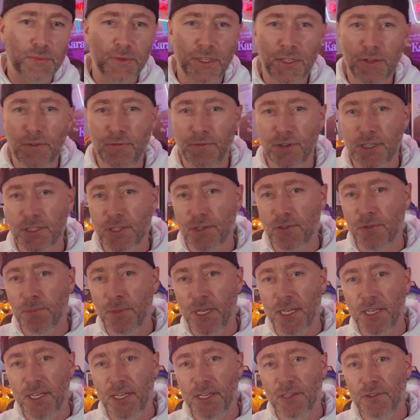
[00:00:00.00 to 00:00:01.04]
We do physical
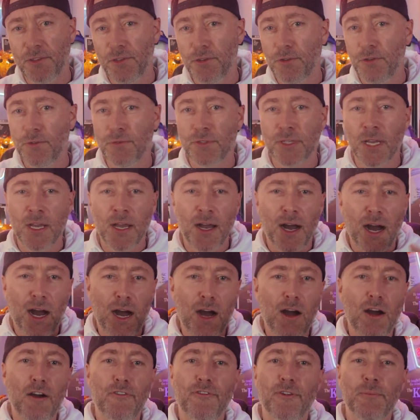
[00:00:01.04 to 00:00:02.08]
media news,
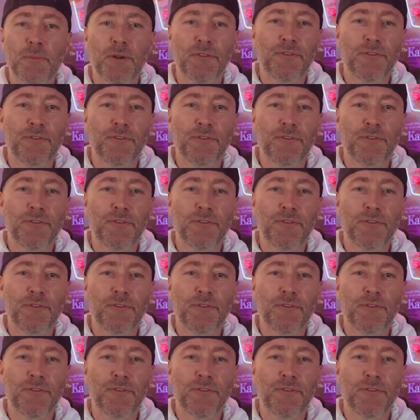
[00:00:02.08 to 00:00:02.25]
all from